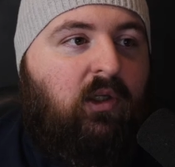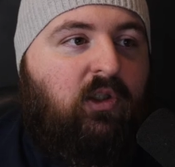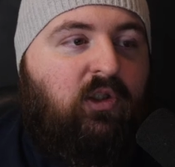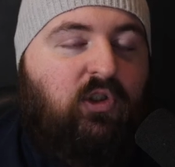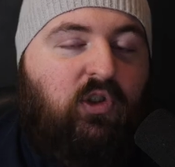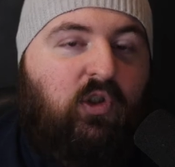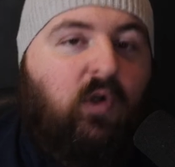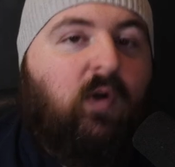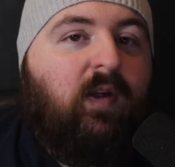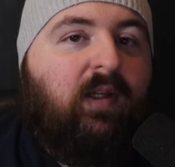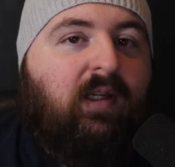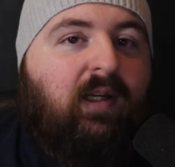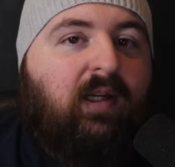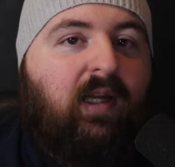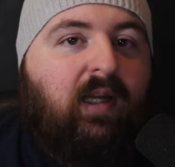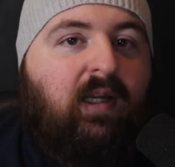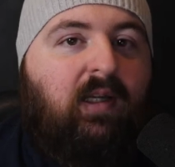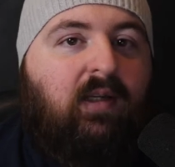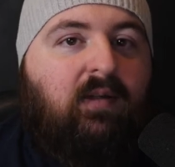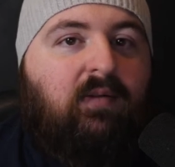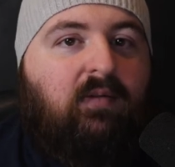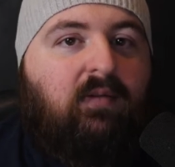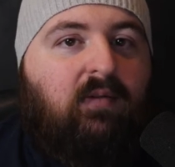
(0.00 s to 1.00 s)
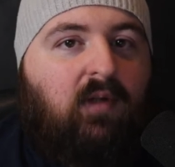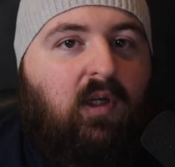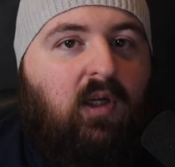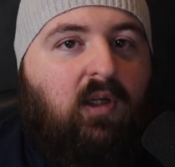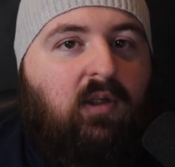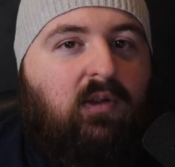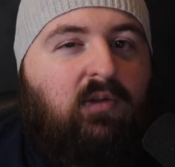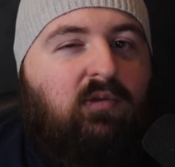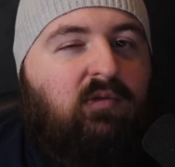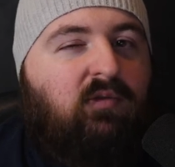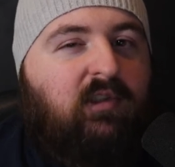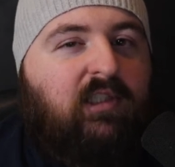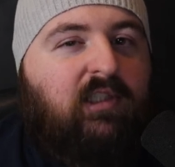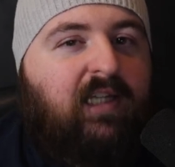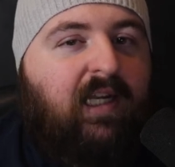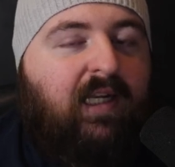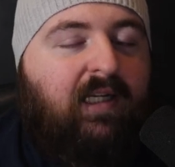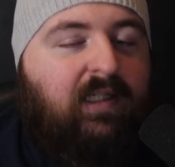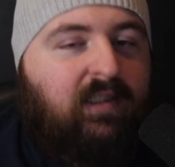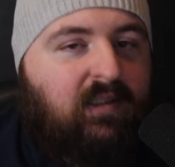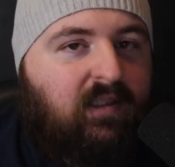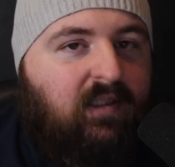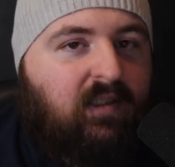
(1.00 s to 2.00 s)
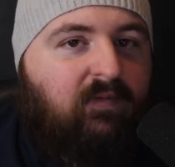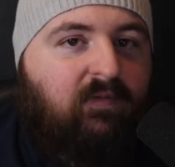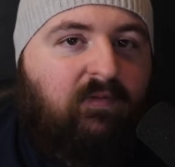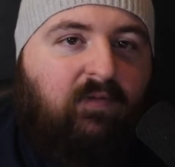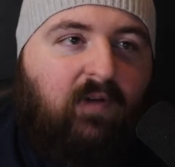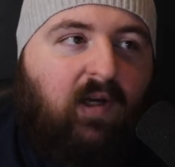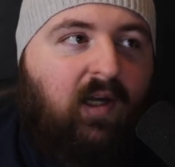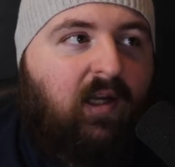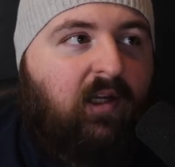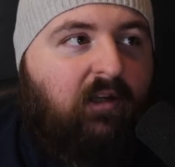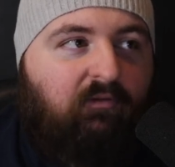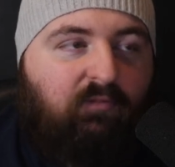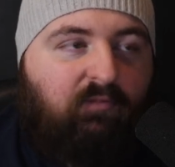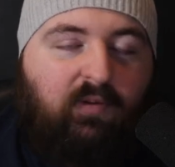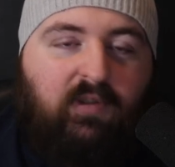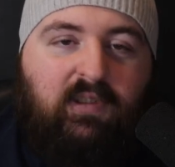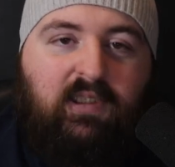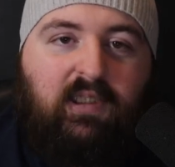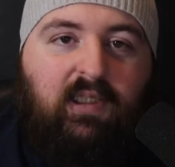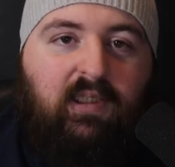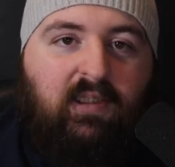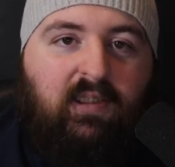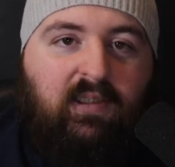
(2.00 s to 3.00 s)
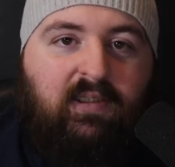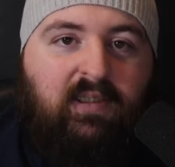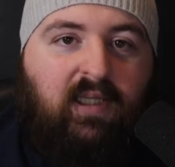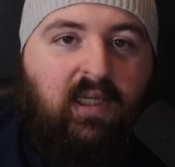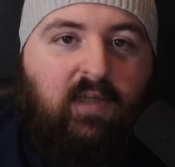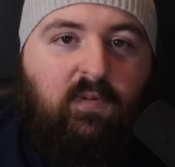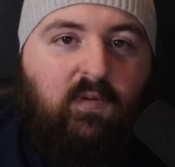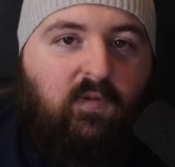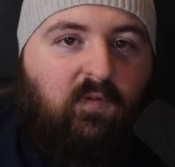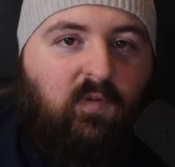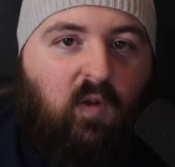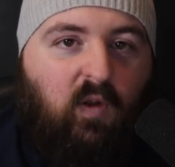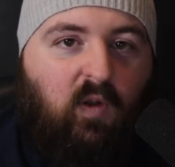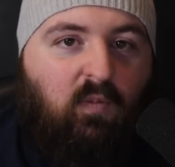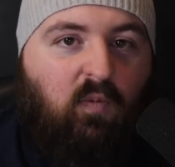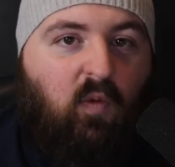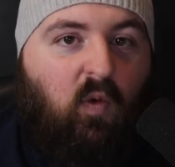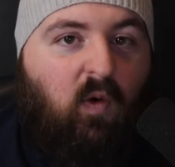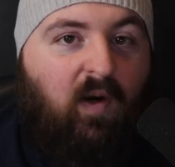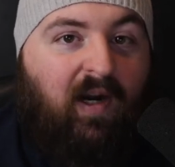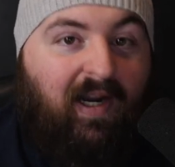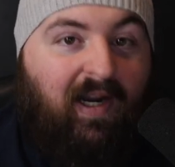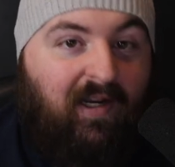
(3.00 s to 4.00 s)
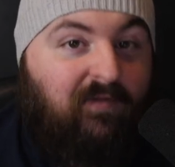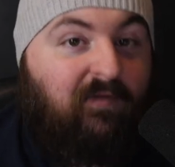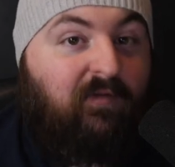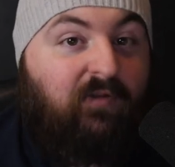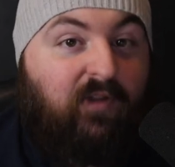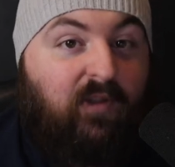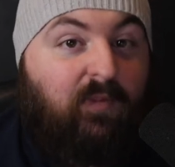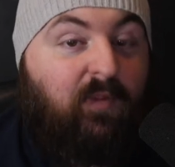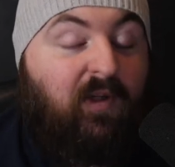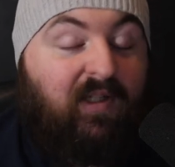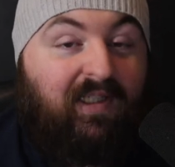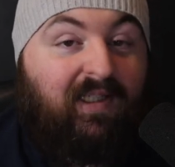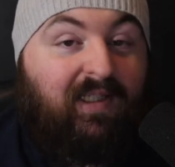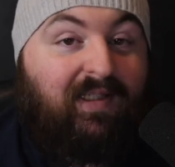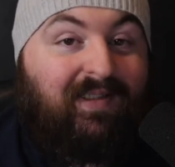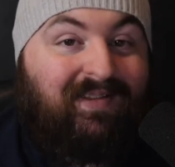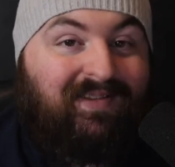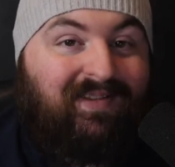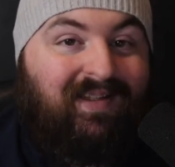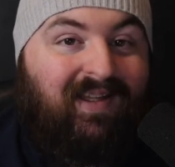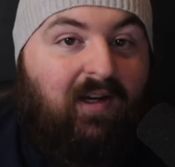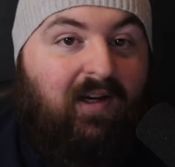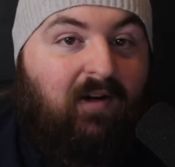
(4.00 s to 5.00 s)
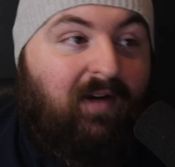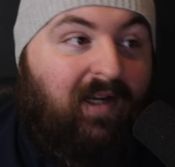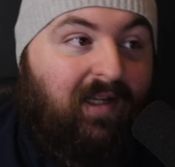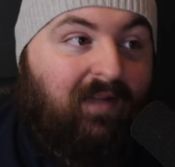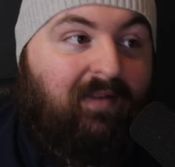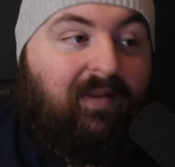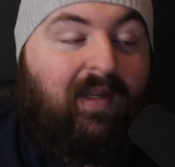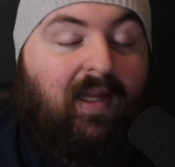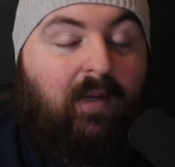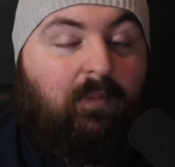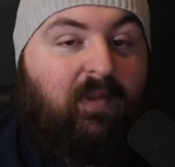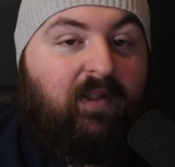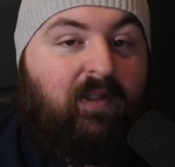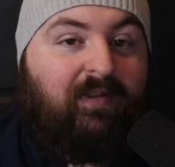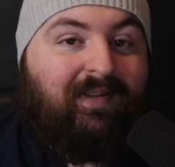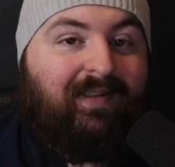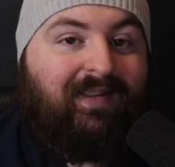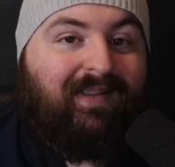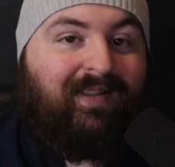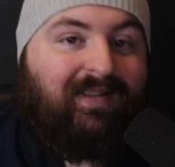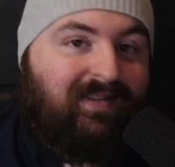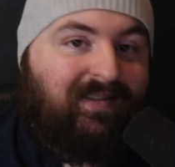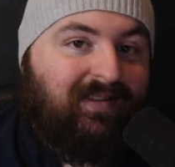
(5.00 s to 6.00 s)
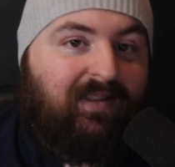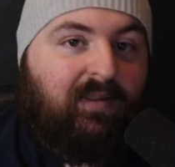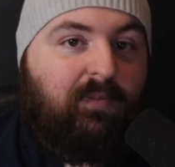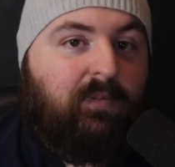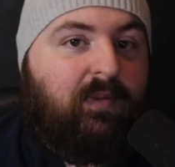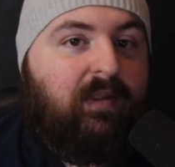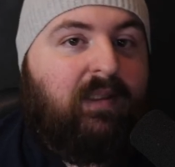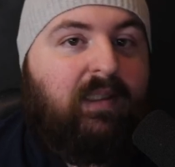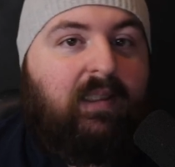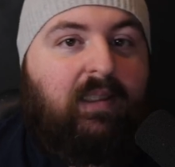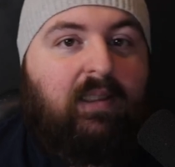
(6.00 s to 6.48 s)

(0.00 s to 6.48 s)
During the night, 95% of the time, if not more, everybody is there in that building asleep